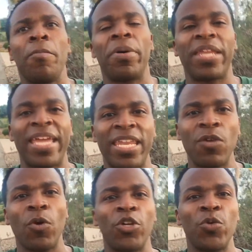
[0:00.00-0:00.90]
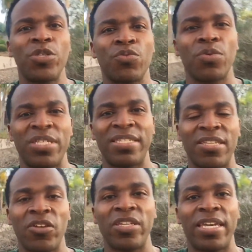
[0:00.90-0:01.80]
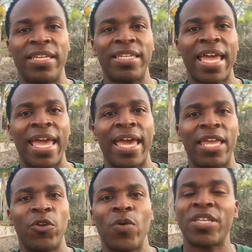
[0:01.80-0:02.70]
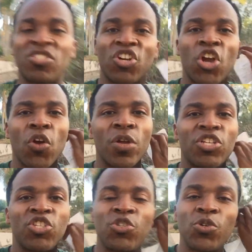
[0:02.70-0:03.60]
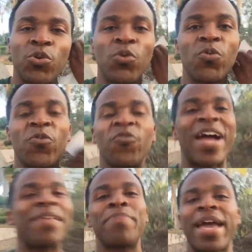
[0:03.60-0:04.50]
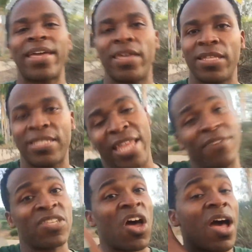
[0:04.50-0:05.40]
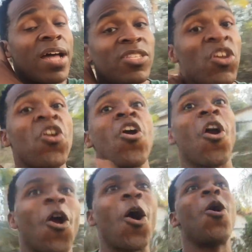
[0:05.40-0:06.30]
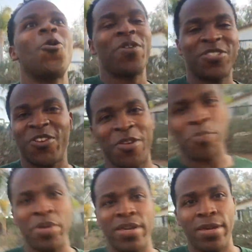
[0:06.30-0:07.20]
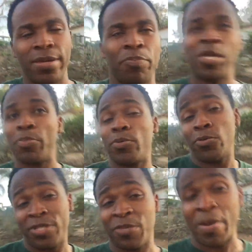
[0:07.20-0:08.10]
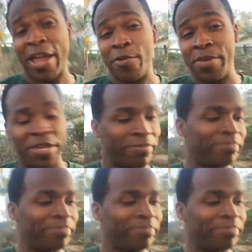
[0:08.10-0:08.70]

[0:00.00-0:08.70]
but anyone who is resilient and who has the courage to fight back against life's odds are always going to be people who inspire me.